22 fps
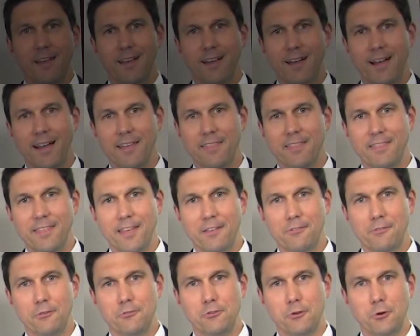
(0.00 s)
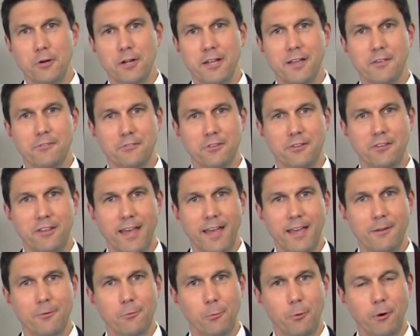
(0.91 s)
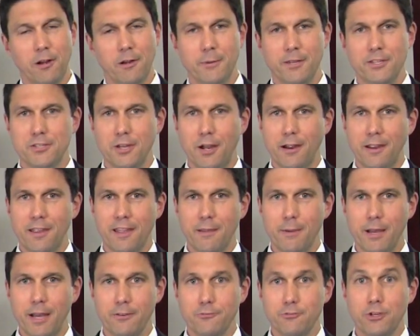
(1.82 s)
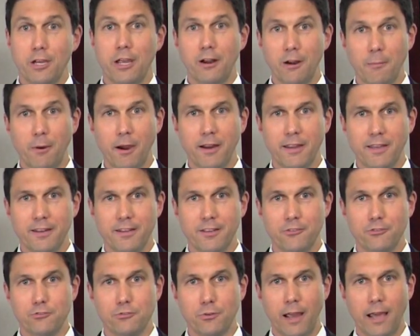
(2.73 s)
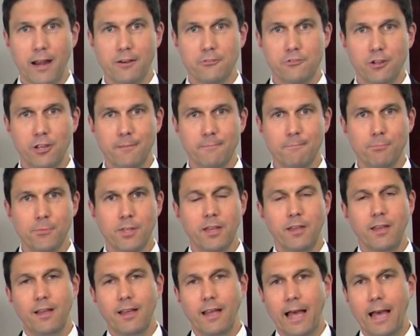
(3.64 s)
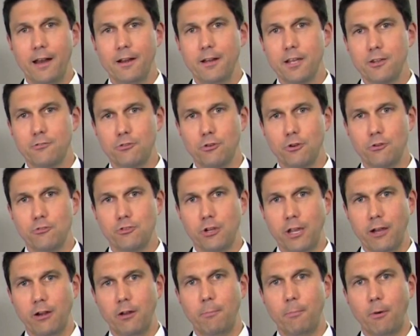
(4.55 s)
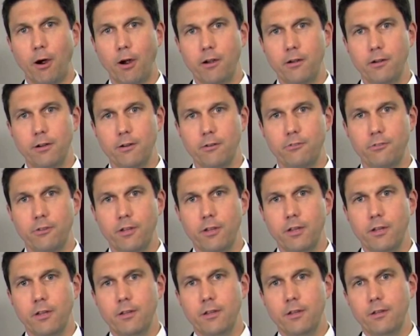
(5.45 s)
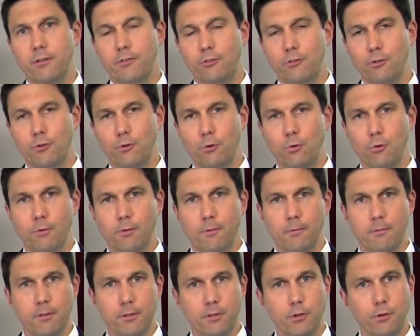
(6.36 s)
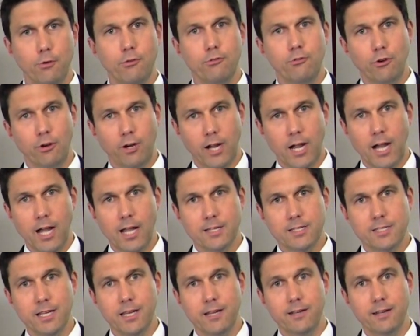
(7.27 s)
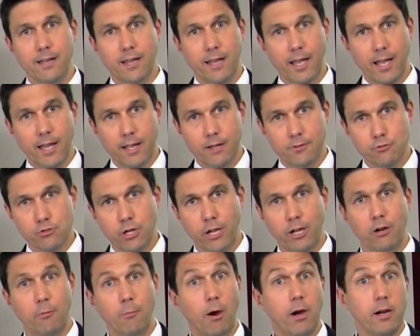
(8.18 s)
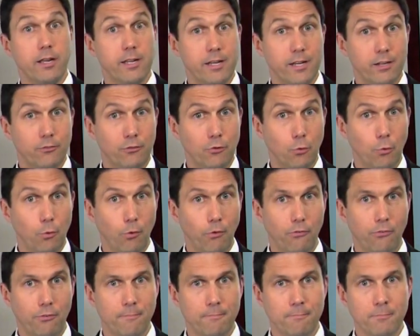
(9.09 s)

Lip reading: Hi, thanks for joining us today. We're going to be talking about channel marketing strategy, how to get your channel partners to use your content and channel marketing tools.